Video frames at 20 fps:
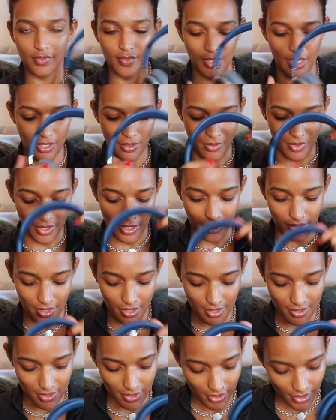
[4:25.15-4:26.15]
Can we get
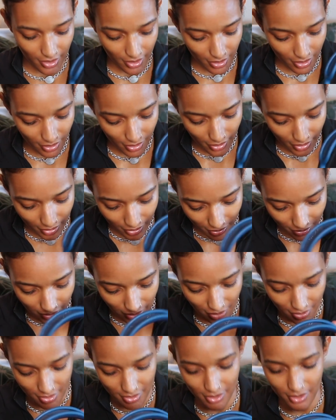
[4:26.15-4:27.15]
these in here? I don't
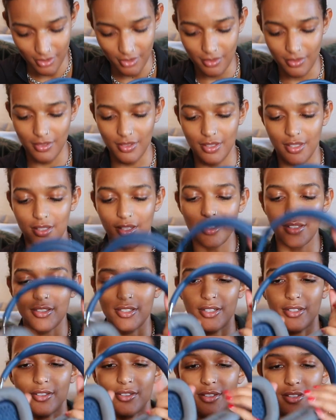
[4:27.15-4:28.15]
think so. They like
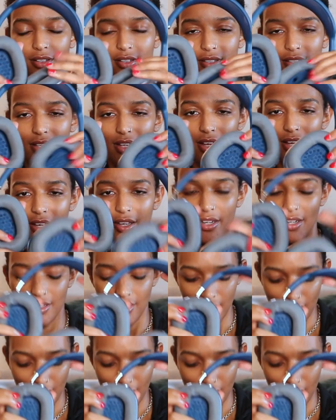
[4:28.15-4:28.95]
turn to the side.